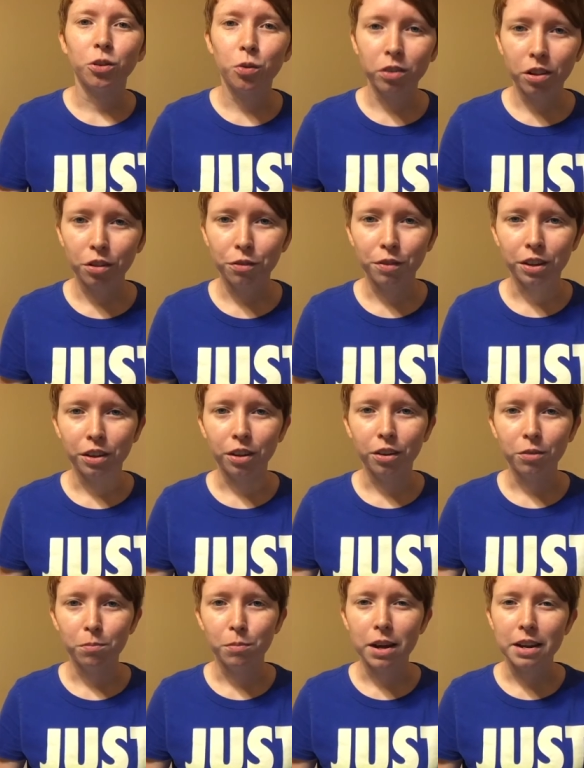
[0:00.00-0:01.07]
to another video.
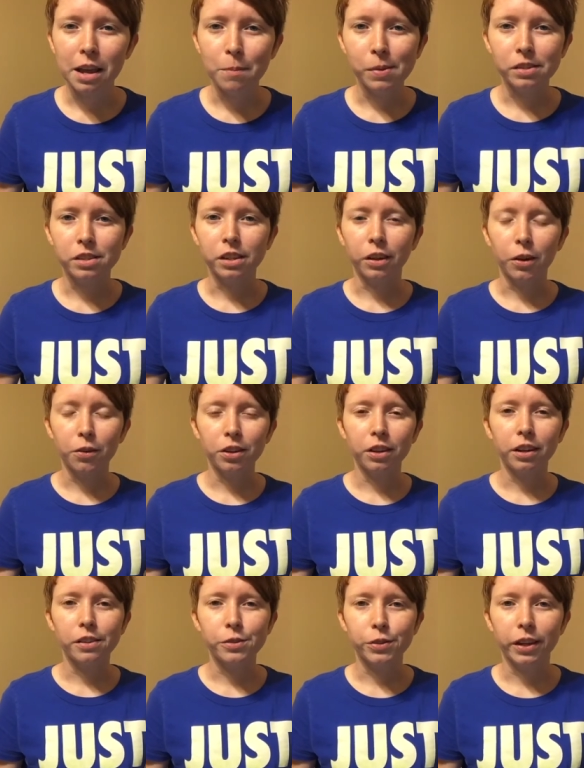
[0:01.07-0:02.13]
My name is Dakotah
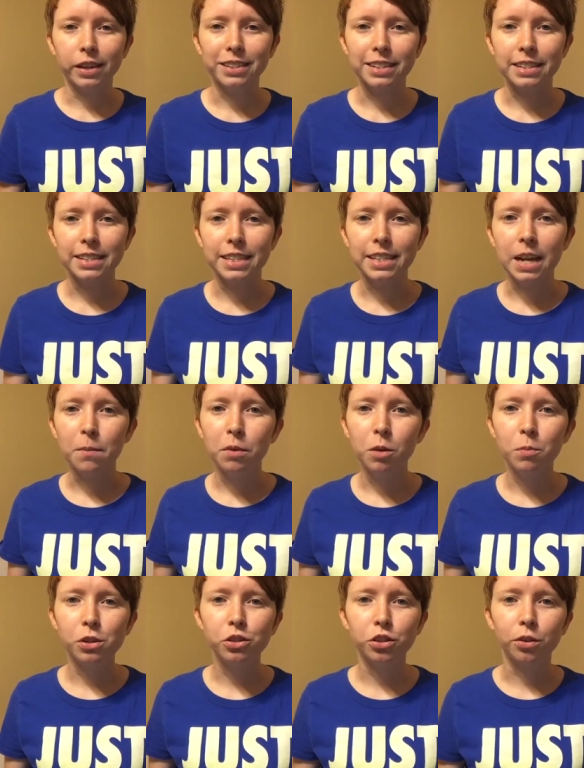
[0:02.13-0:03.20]
and as you guys can see I'm going to
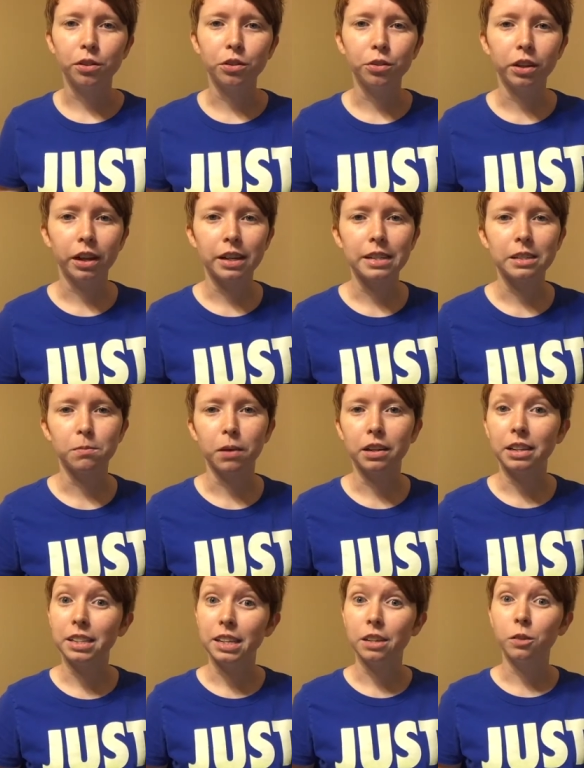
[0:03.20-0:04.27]
be showing you guys my
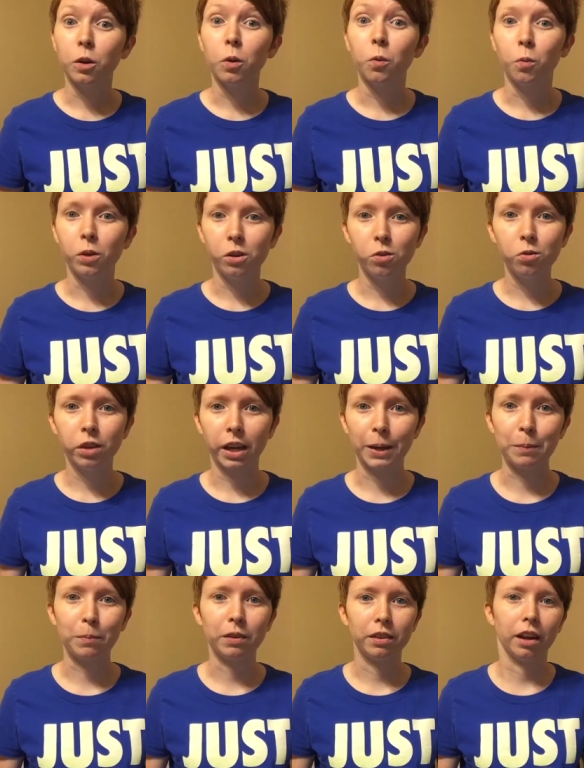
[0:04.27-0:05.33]
Nintendo Wii U
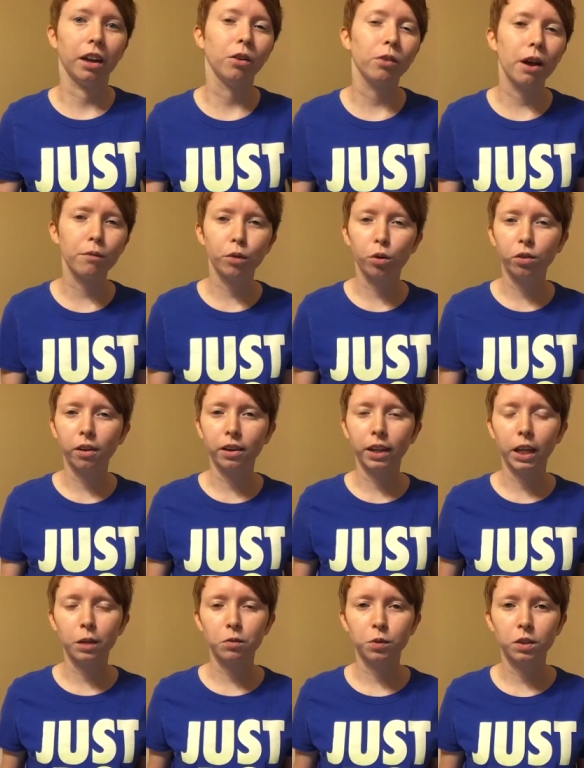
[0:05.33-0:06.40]
games. I don't have a whole lot of
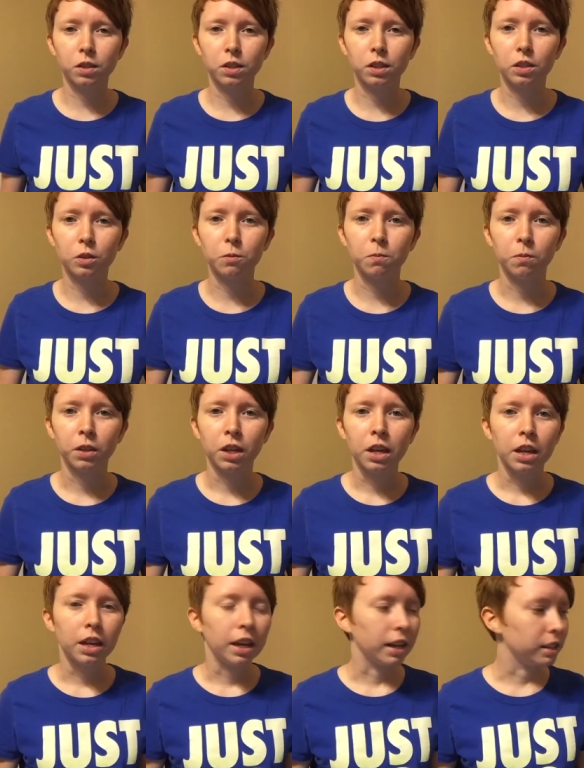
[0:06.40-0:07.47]
games for the system
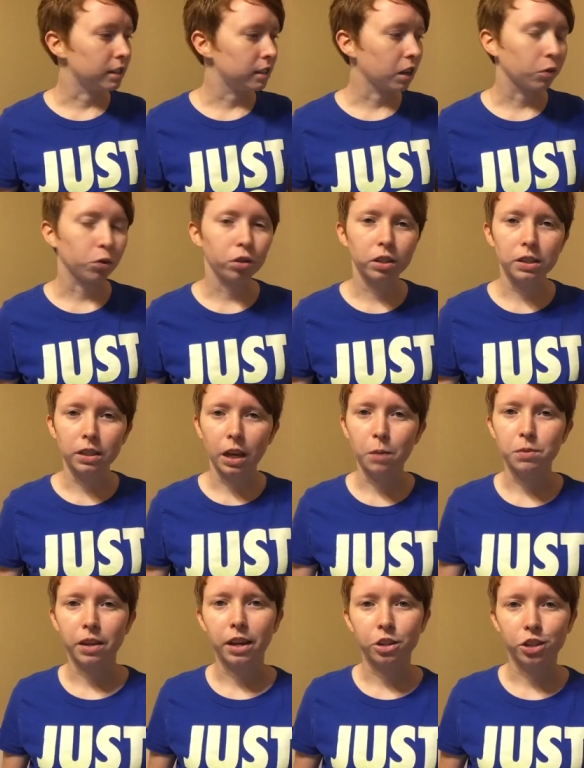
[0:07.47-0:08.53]
and several of these
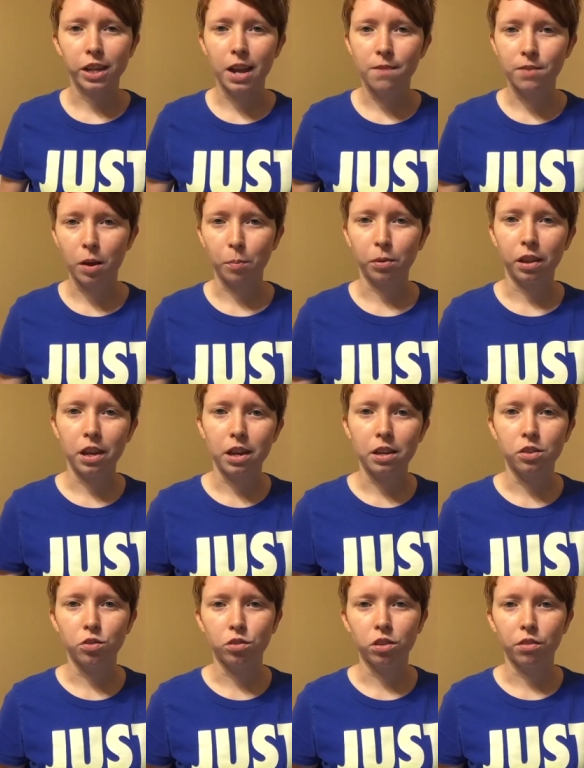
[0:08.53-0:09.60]
games I actually have not
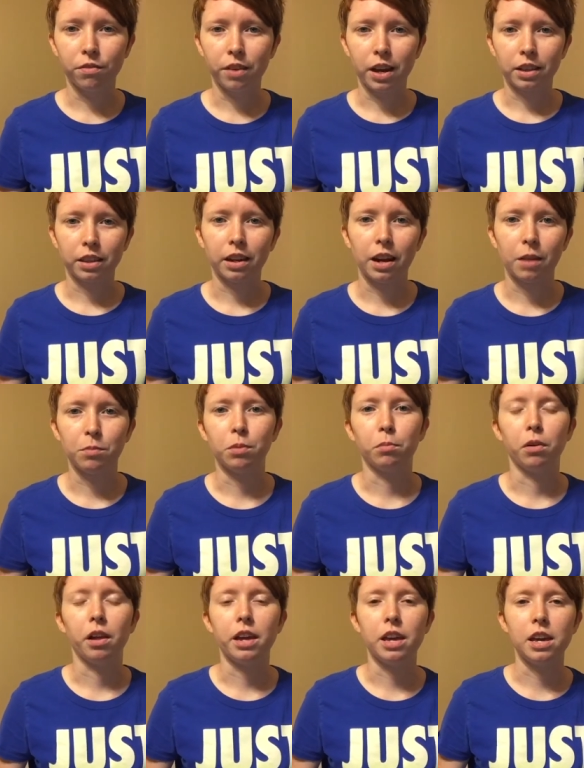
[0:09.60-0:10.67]
played due to the fact that I've been
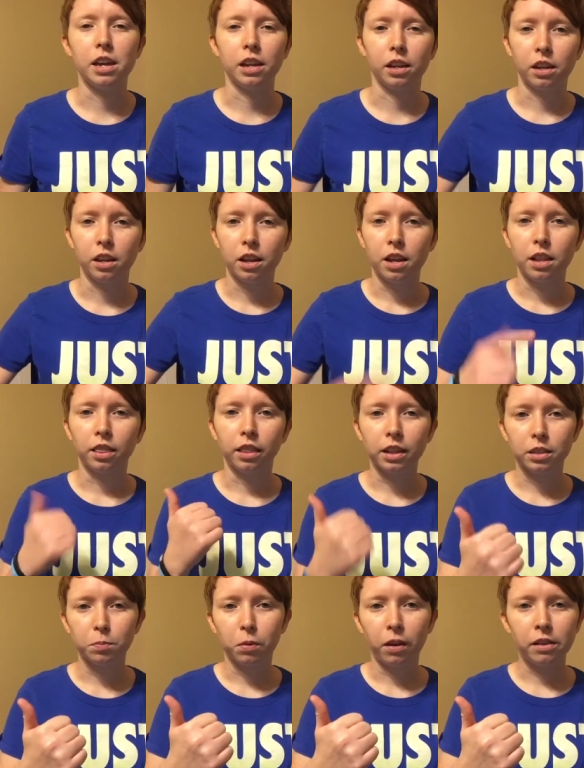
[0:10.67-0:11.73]
playing
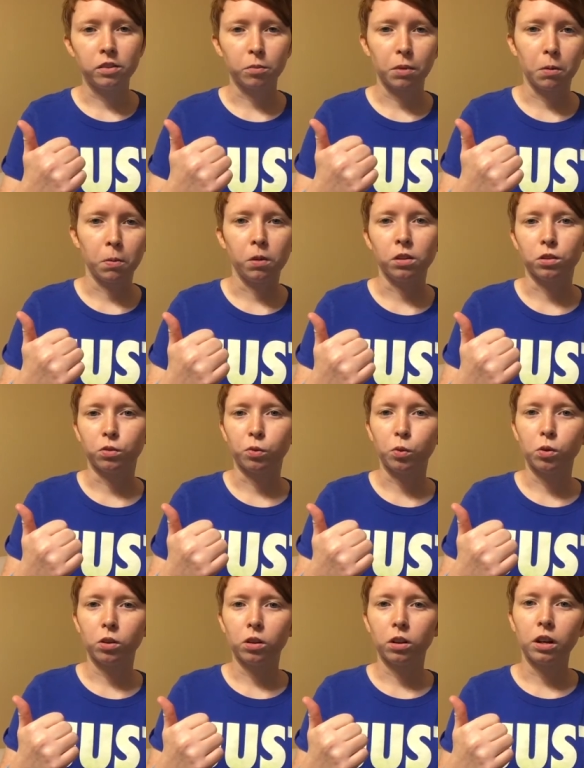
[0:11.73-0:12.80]
Let's Plays on my
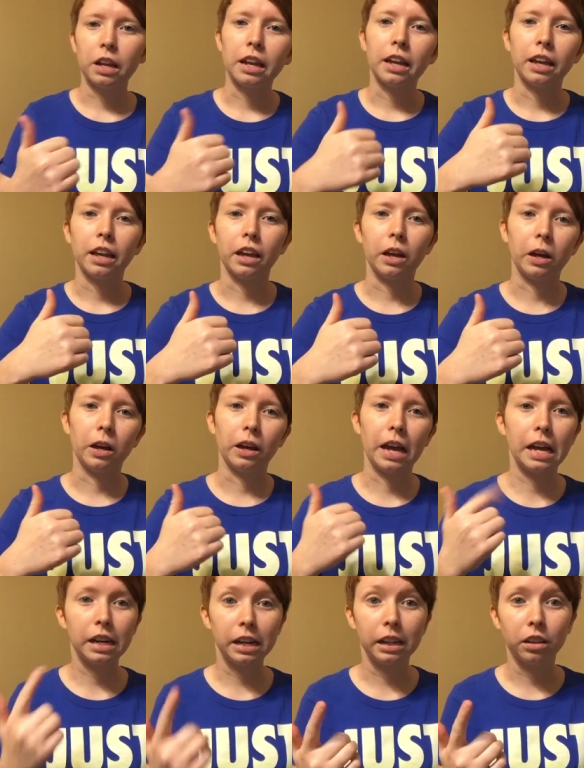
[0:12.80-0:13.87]
PS4, uh,
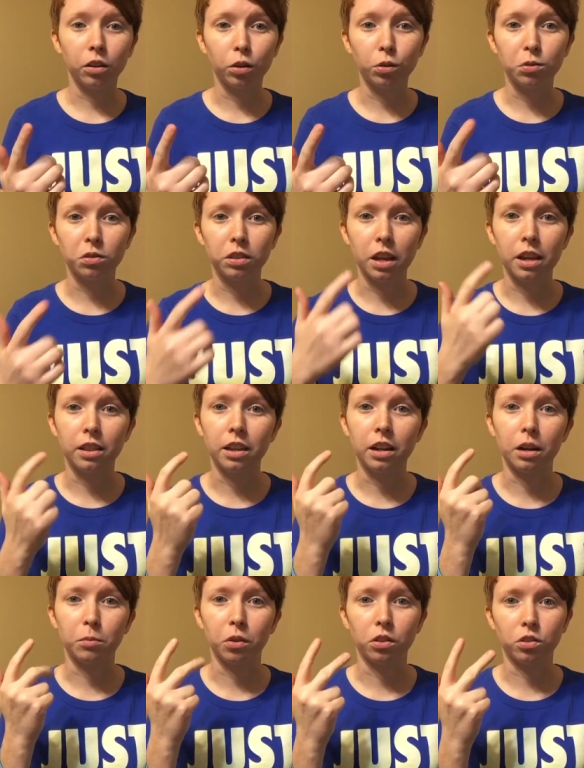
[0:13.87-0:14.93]
editing those, and then
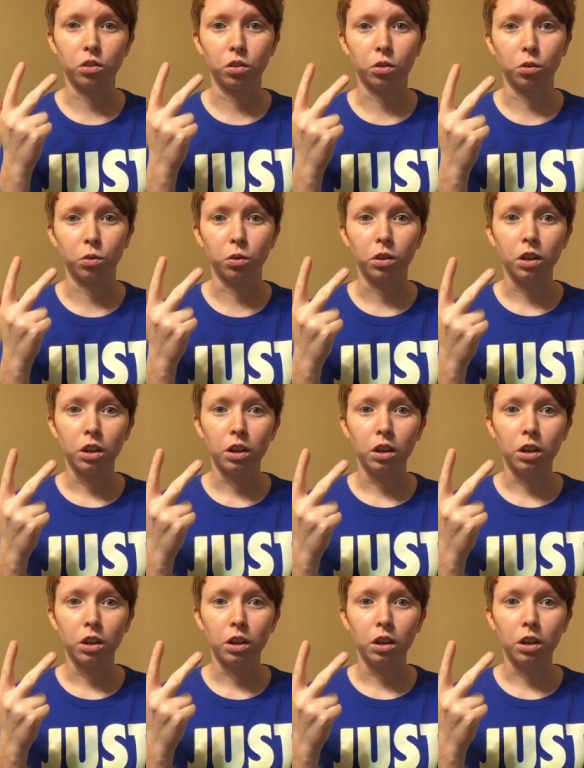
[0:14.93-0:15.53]
I'm also